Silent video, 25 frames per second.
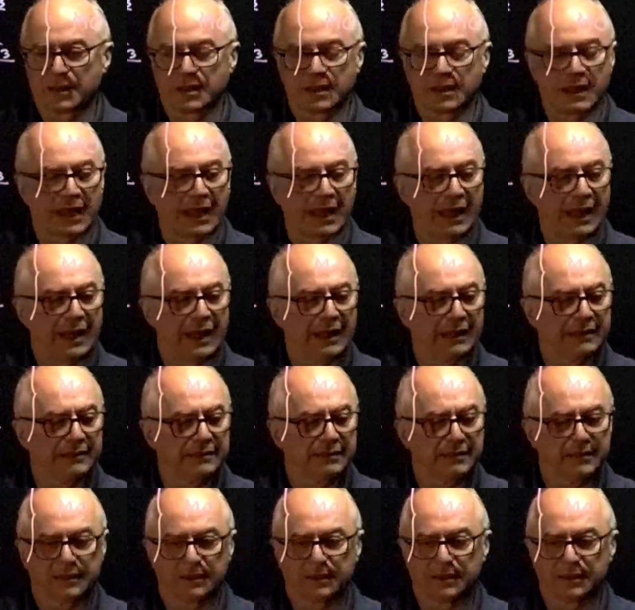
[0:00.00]

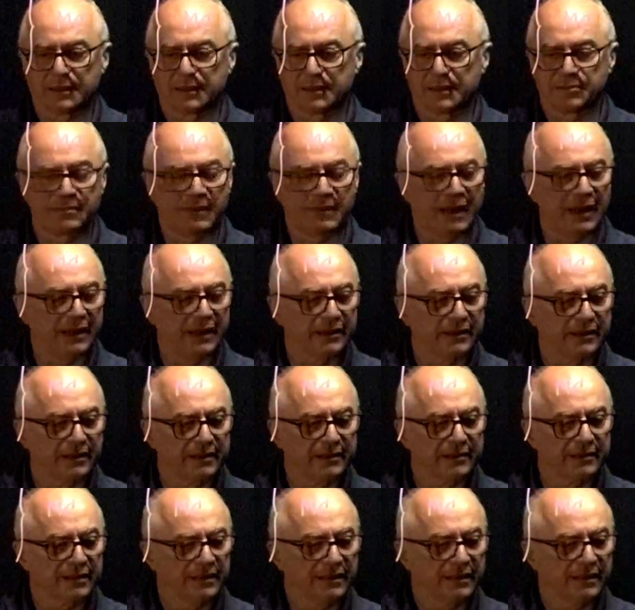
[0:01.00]
and minus